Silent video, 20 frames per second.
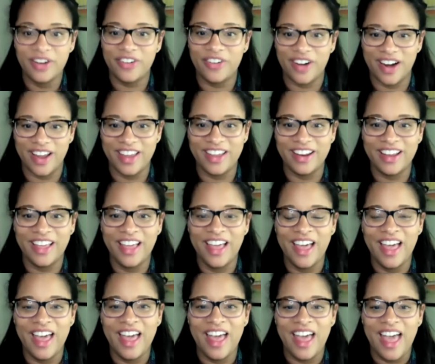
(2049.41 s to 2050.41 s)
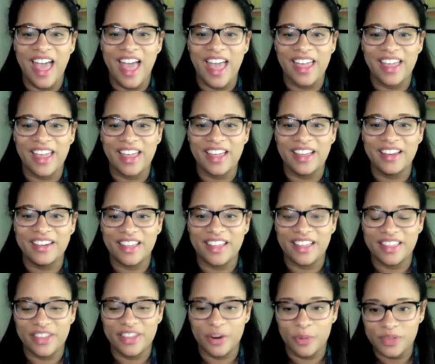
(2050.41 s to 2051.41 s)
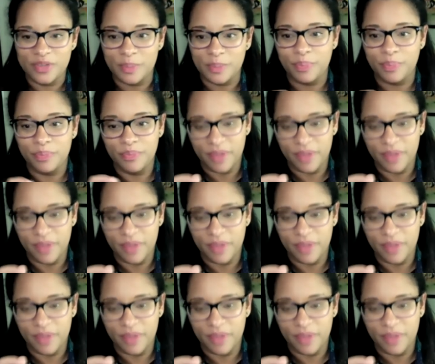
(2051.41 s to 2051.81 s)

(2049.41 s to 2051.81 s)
right? And there was a,